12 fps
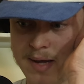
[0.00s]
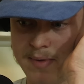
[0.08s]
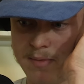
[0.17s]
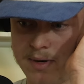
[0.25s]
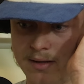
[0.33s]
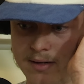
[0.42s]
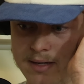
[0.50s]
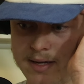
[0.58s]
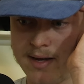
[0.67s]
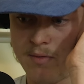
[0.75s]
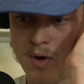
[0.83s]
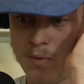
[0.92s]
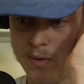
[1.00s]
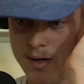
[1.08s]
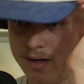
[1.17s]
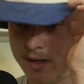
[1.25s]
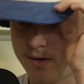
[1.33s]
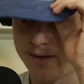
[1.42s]
maybe in the middle of the year while we were
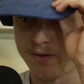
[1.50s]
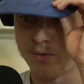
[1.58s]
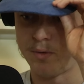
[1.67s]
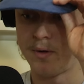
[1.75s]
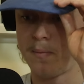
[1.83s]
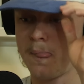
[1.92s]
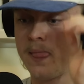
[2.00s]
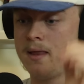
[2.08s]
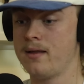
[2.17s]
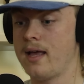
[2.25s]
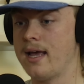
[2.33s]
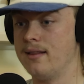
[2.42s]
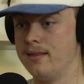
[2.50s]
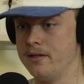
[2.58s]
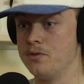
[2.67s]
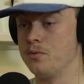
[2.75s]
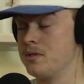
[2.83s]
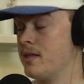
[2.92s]
kind of going through it. And
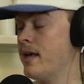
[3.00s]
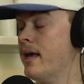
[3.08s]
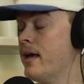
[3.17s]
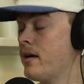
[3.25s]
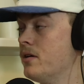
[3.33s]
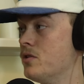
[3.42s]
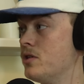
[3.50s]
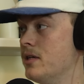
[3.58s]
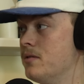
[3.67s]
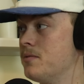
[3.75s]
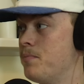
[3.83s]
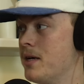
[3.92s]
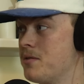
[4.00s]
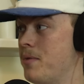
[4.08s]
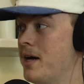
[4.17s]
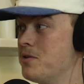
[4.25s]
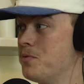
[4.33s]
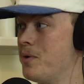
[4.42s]
Liz was there because she's best
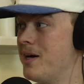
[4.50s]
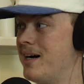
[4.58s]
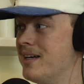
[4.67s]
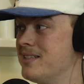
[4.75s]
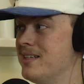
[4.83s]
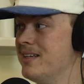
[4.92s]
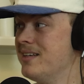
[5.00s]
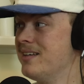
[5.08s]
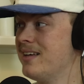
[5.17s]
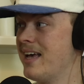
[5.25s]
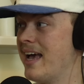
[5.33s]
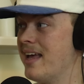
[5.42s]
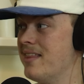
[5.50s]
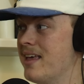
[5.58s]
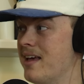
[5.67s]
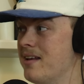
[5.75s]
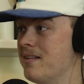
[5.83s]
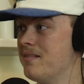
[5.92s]
mates with my auntie. And
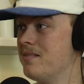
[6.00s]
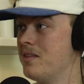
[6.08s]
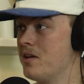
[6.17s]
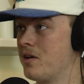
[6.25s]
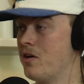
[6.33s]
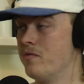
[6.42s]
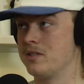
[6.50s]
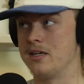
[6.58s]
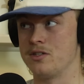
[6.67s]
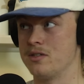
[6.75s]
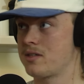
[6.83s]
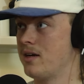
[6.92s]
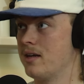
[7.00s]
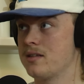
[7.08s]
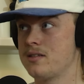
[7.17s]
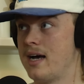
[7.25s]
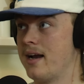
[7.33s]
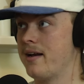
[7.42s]
then the conversation just kind of
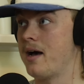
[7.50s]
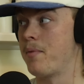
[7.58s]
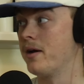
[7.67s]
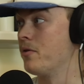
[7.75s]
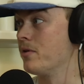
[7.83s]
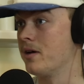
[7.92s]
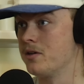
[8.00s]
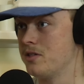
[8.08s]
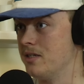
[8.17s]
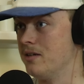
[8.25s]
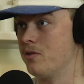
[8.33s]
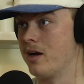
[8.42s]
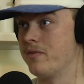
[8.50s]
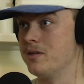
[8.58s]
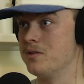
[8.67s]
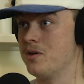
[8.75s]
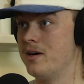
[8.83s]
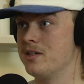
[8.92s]
started up. I didn't realise she did graphic
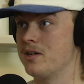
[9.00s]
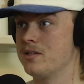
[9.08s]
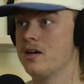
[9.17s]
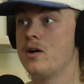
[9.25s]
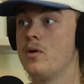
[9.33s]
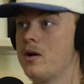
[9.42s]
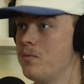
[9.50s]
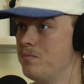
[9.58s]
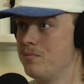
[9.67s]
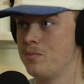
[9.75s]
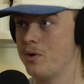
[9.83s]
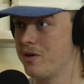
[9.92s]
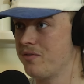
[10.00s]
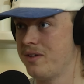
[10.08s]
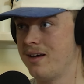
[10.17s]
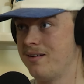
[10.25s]
design. She goes, I'll work for you